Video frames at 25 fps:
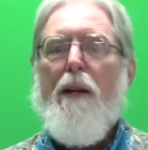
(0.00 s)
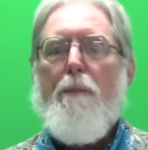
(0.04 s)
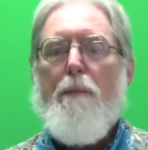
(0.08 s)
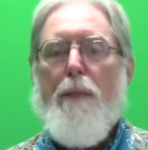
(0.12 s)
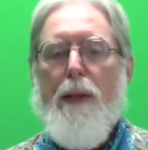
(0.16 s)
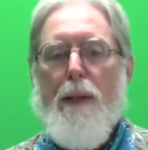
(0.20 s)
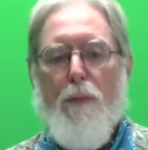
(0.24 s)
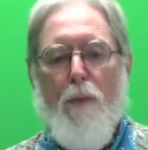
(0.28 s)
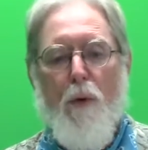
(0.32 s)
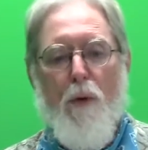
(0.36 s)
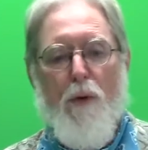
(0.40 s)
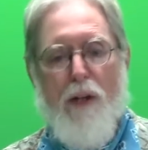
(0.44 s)

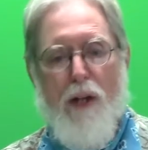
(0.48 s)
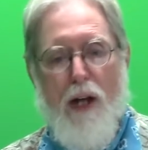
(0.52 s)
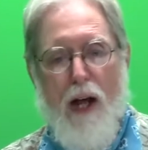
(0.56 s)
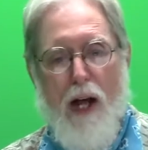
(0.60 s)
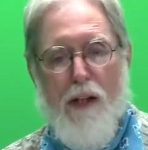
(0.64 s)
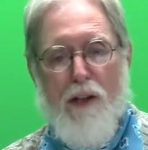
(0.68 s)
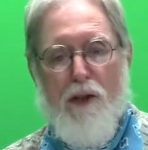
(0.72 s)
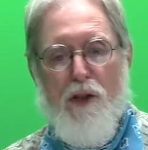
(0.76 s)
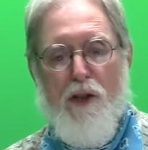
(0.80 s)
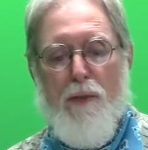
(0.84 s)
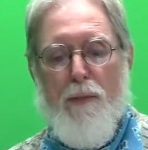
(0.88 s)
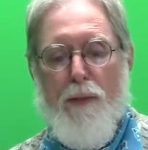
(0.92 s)
be more
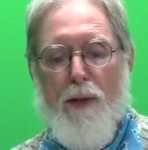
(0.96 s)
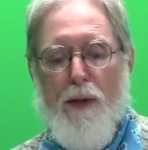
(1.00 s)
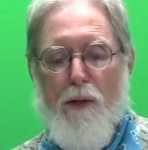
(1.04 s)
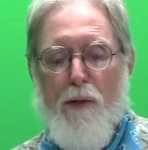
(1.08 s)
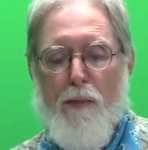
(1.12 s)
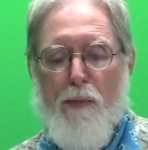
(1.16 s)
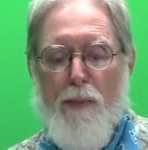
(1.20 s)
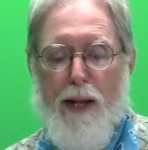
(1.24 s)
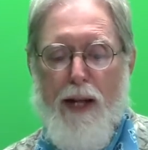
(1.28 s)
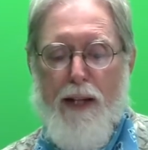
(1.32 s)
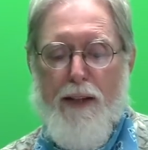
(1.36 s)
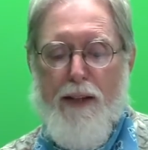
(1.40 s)

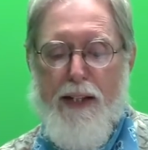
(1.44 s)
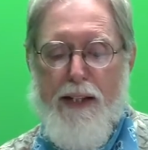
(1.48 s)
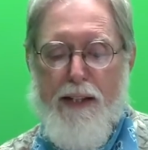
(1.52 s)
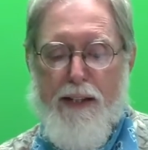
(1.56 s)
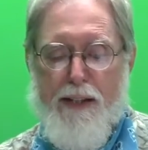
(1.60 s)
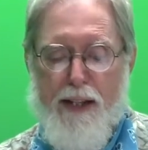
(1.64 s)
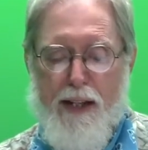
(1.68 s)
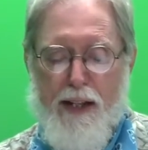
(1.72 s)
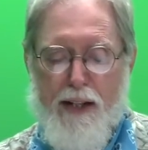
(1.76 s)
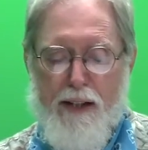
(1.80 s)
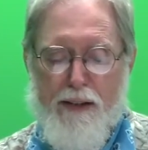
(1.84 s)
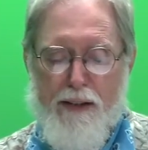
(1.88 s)
knowledgeable about these
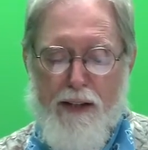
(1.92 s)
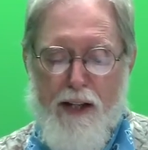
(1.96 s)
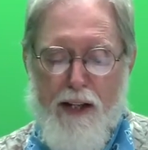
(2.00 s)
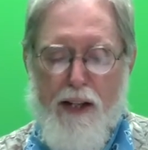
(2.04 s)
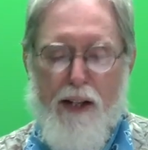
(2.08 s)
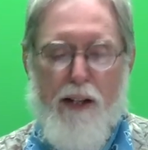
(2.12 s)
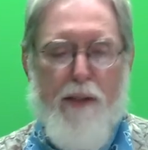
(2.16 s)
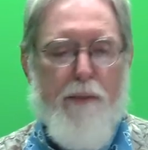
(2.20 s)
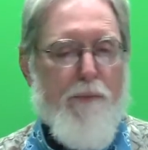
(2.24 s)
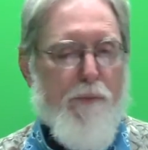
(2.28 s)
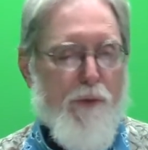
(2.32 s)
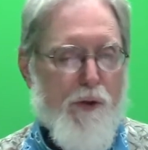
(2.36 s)
things,
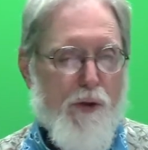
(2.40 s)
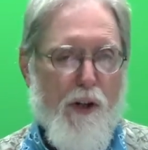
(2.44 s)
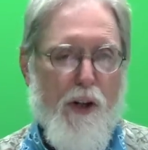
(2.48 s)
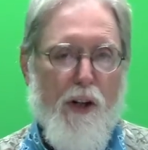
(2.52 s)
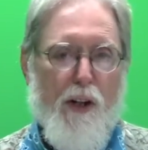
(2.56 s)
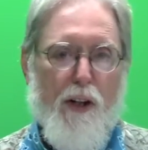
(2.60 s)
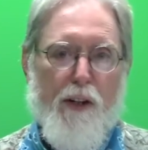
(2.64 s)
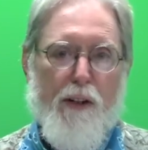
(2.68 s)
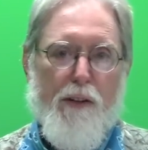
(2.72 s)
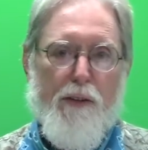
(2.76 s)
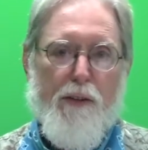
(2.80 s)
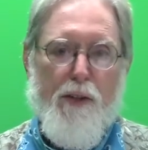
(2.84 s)

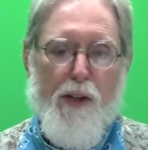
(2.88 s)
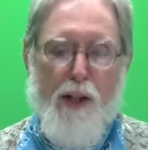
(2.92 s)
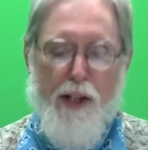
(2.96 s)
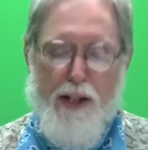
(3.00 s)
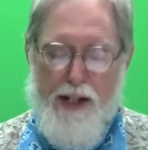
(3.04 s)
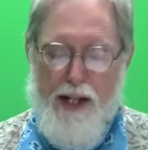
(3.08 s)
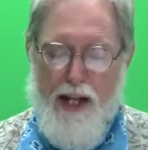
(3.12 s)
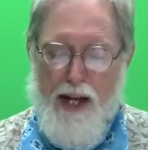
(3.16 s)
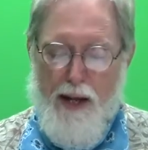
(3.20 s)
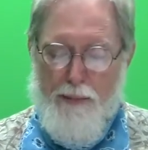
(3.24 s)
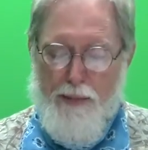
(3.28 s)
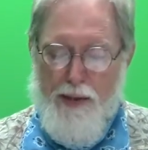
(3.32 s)
sure, look
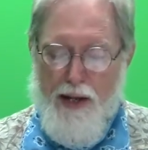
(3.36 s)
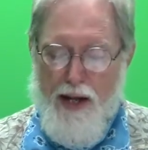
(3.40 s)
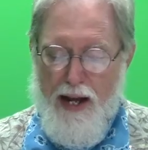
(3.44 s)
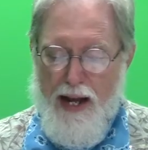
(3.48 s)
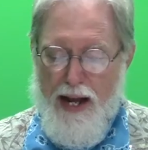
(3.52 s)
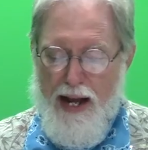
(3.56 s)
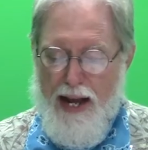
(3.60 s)
it up.